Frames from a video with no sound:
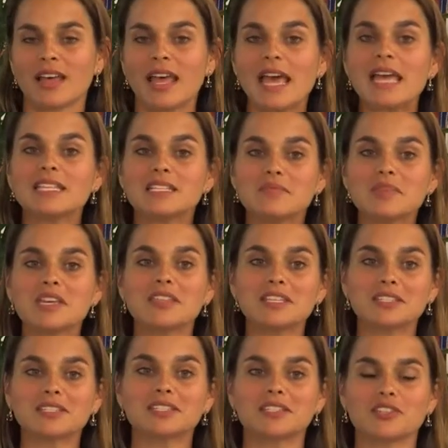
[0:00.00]
And to me,
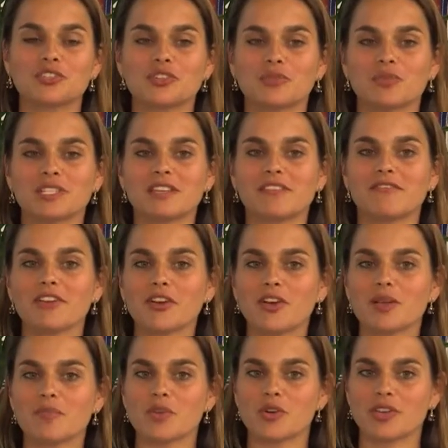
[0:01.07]
this decision was a
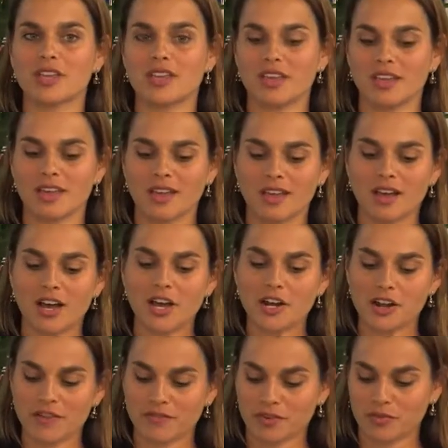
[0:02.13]
very murky,
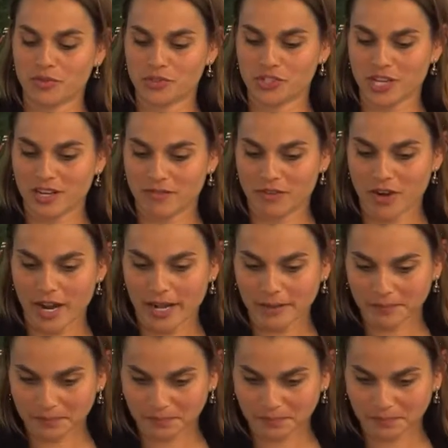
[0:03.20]
uncomfortable shade of gray.